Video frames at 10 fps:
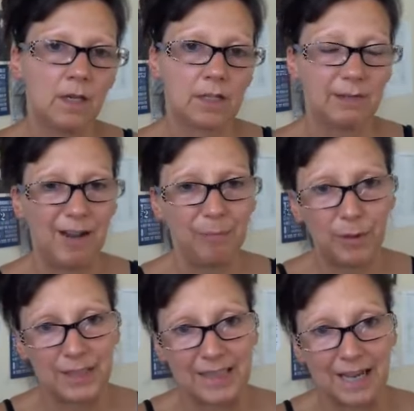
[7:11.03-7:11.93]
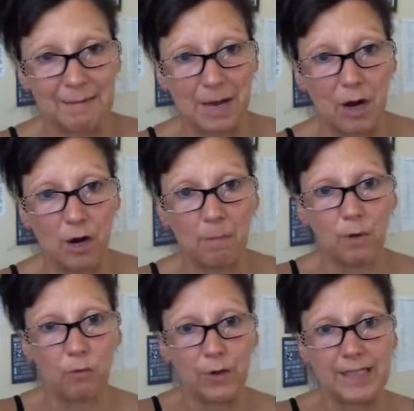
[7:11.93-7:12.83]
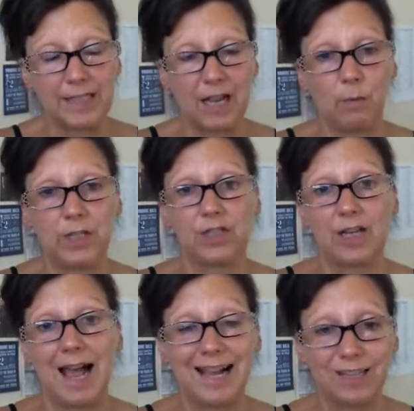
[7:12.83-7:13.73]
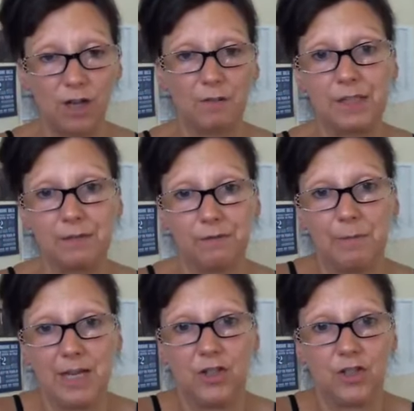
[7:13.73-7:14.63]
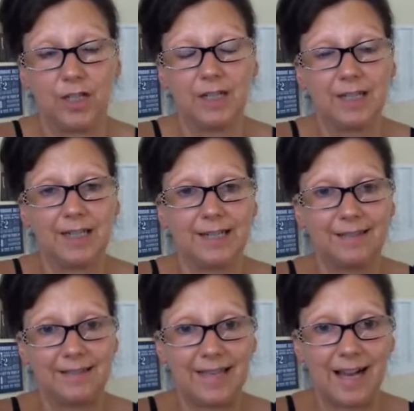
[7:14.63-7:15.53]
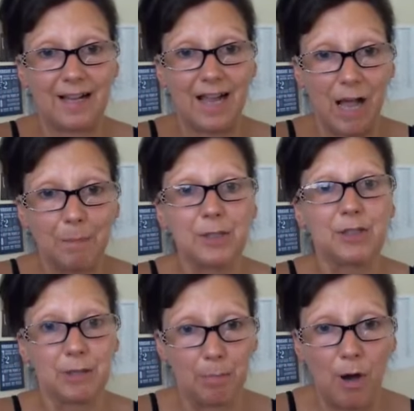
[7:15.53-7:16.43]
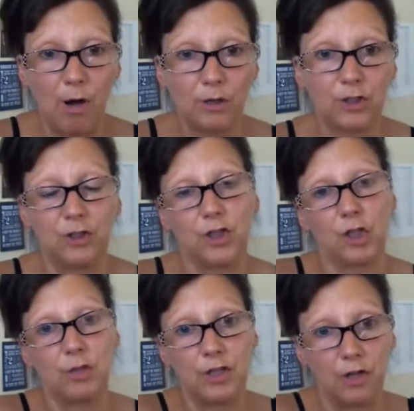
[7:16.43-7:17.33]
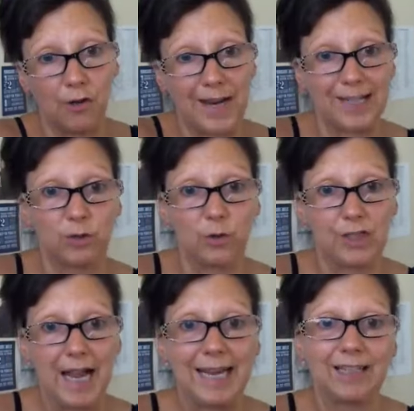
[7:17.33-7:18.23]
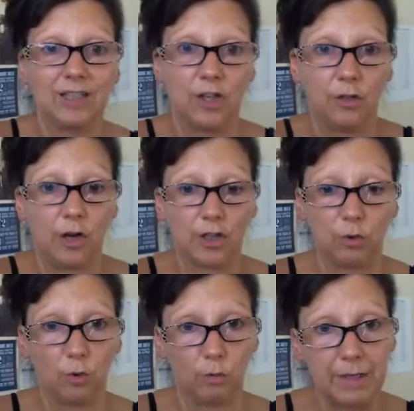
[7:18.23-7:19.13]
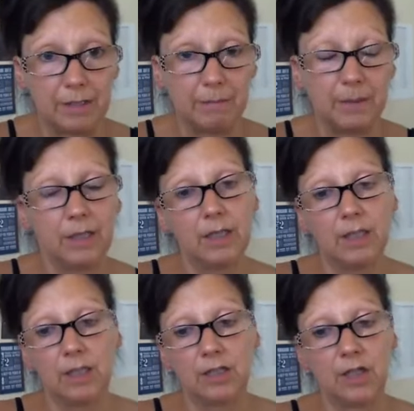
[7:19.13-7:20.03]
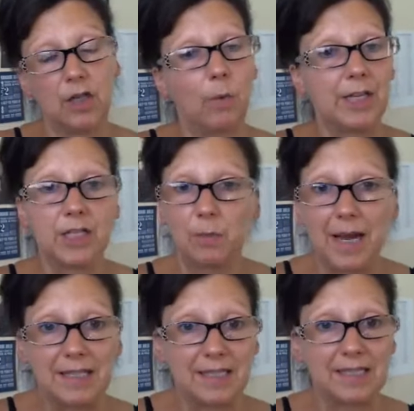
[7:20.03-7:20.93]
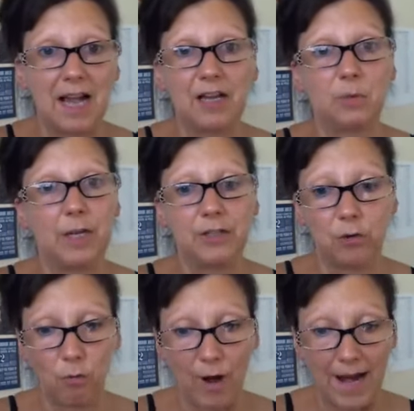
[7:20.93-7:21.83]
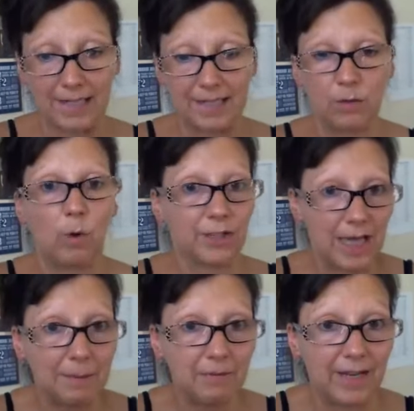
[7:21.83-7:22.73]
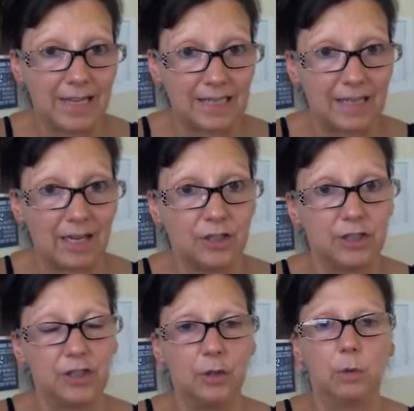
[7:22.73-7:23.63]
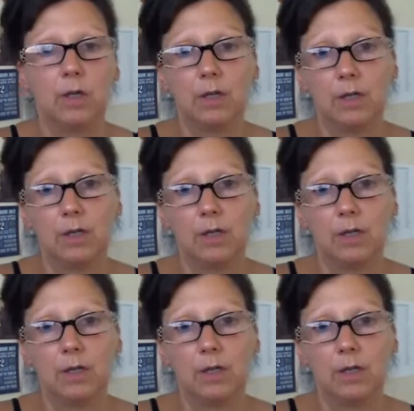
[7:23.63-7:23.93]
So I've put together my Hormone Reset, which has all this information that helps and supports you during your natural cycle, your natural rhythm. You know, when to exercise, when to rest, what type of exercise to do,